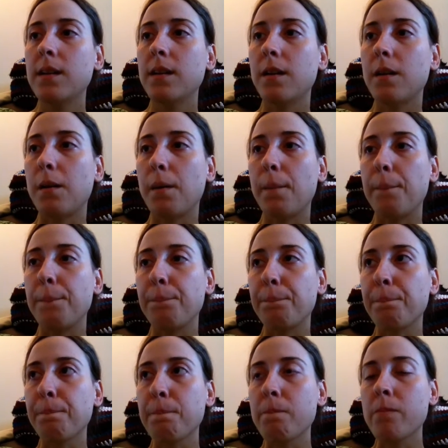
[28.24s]

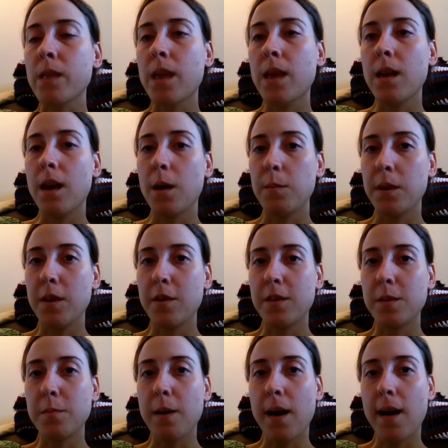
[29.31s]
I'm here at
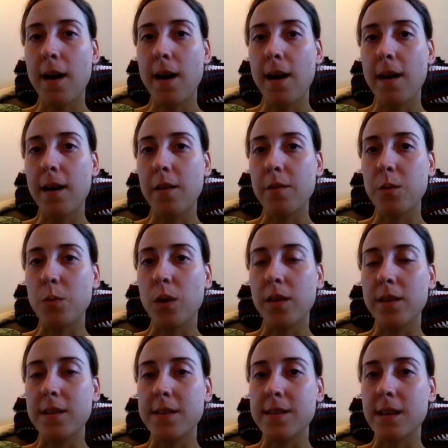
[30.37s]
the Baja Health and
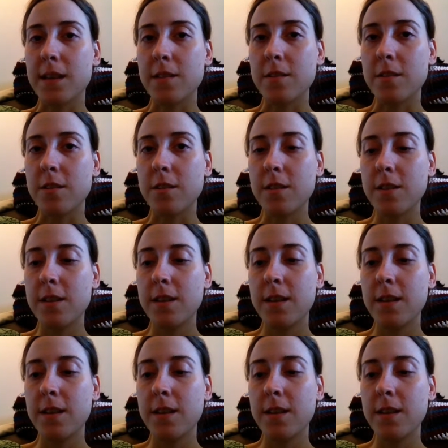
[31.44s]
Wellness Center